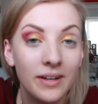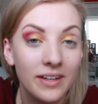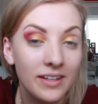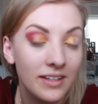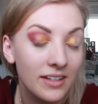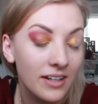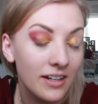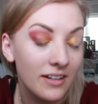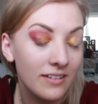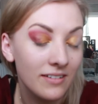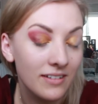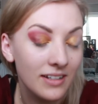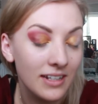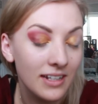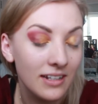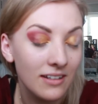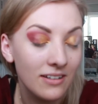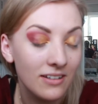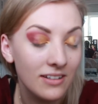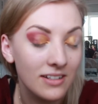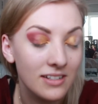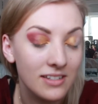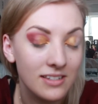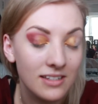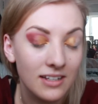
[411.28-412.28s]
it currently
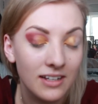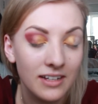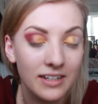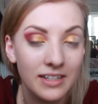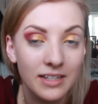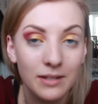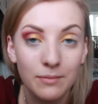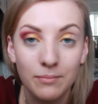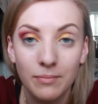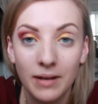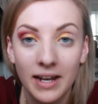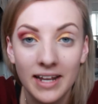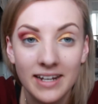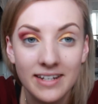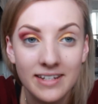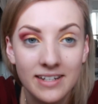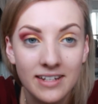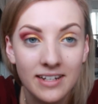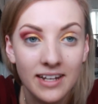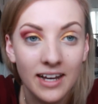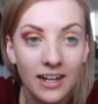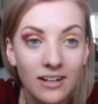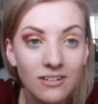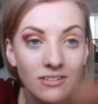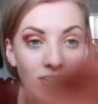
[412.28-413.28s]
looks like blended
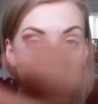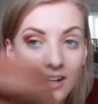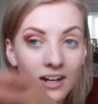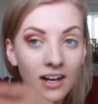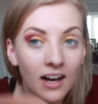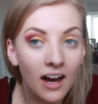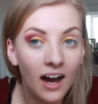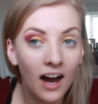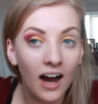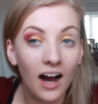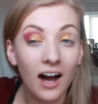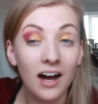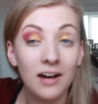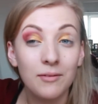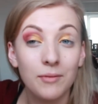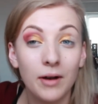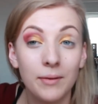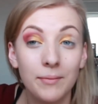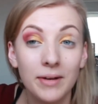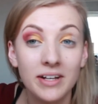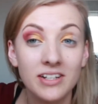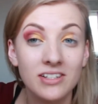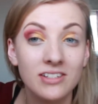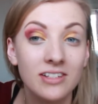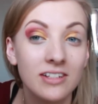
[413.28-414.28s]
out. I'm
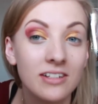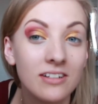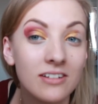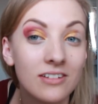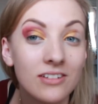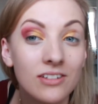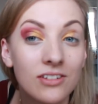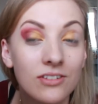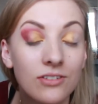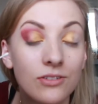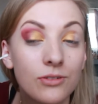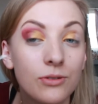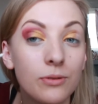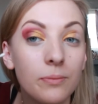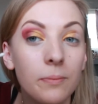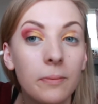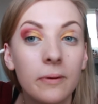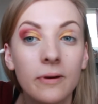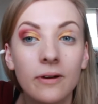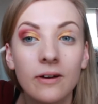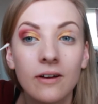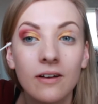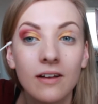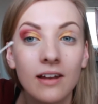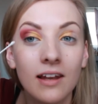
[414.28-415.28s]
actually not
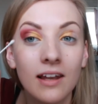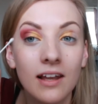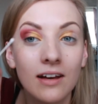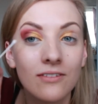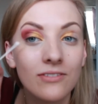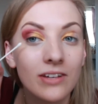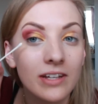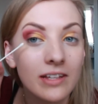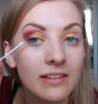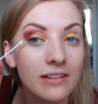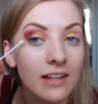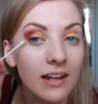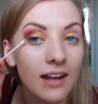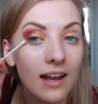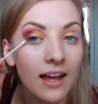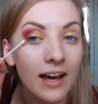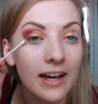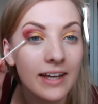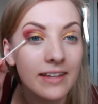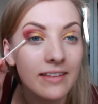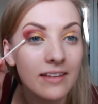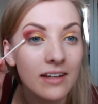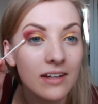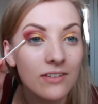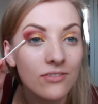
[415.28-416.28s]
super loving the
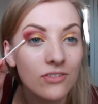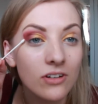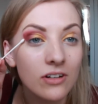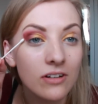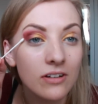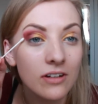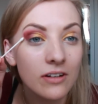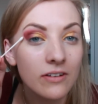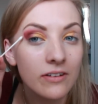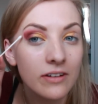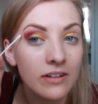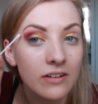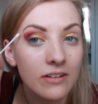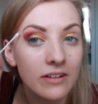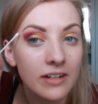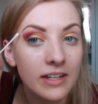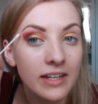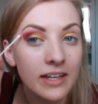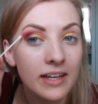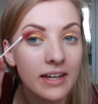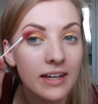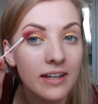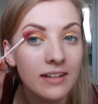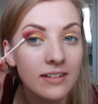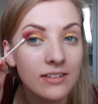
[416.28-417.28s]
line that I've got going on
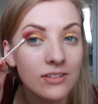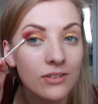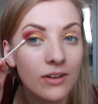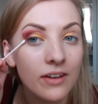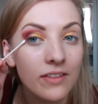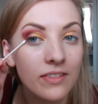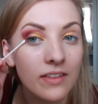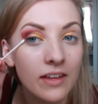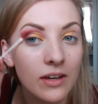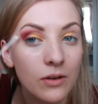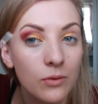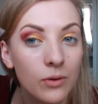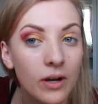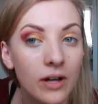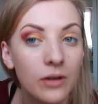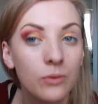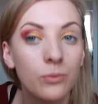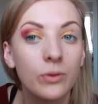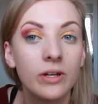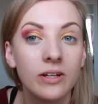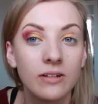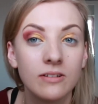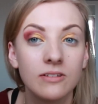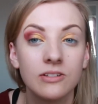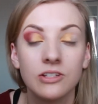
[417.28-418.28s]
here, so I think what I
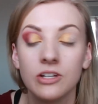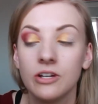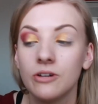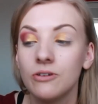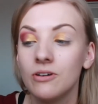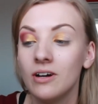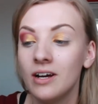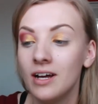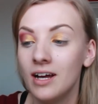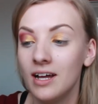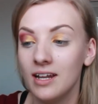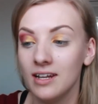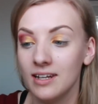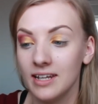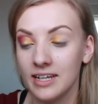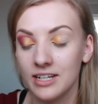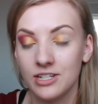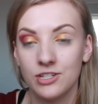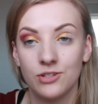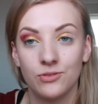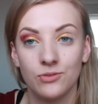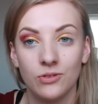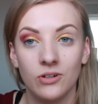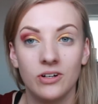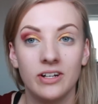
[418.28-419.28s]
will do
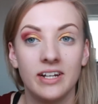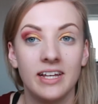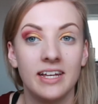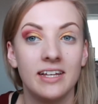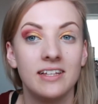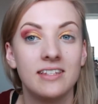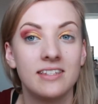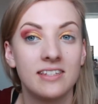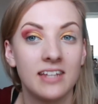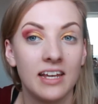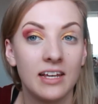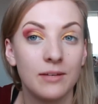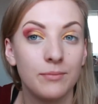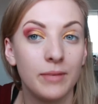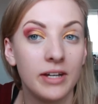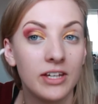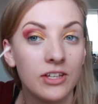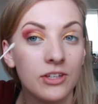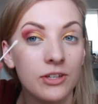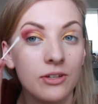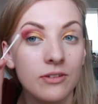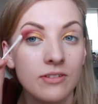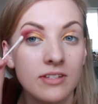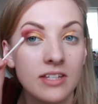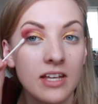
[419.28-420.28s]
later on is take my
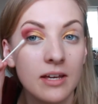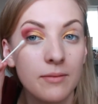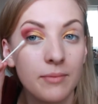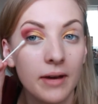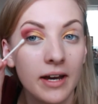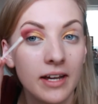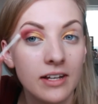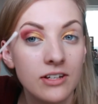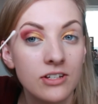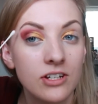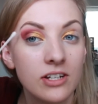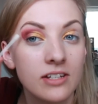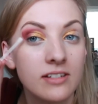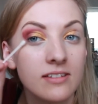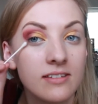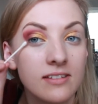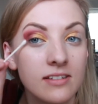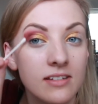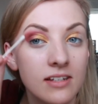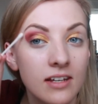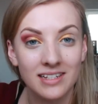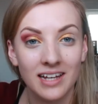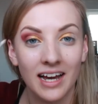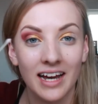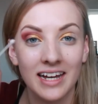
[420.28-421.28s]
Q-tip and
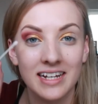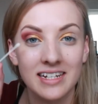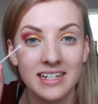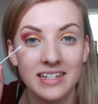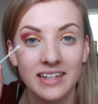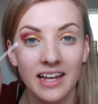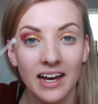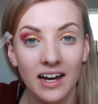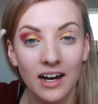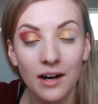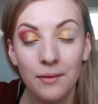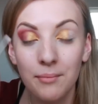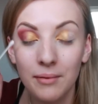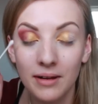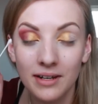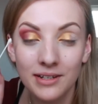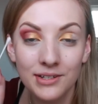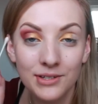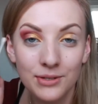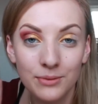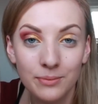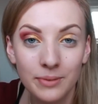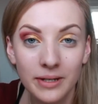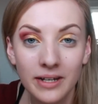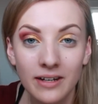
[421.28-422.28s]
just tidy that up a
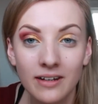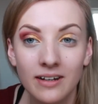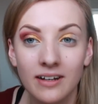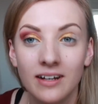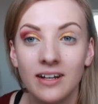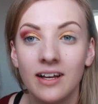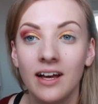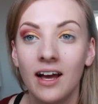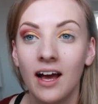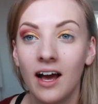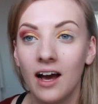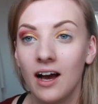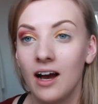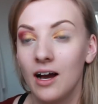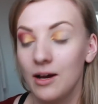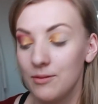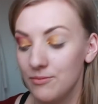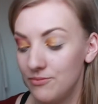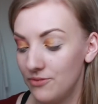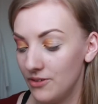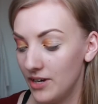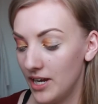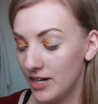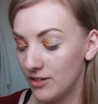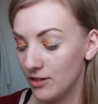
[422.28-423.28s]
little bit.
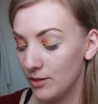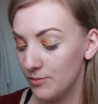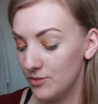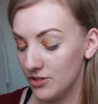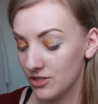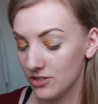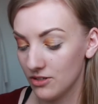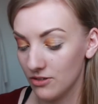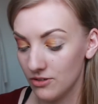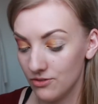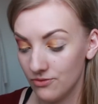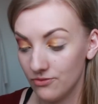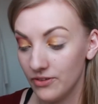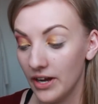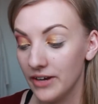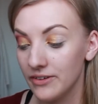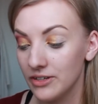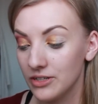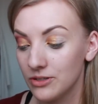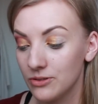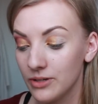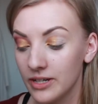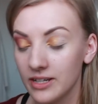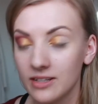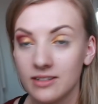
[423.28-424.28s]
For now I'm just going to very
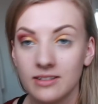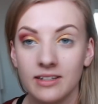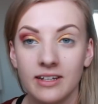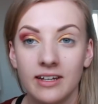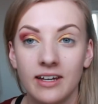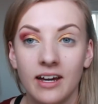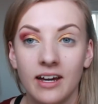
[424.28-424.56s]
quickly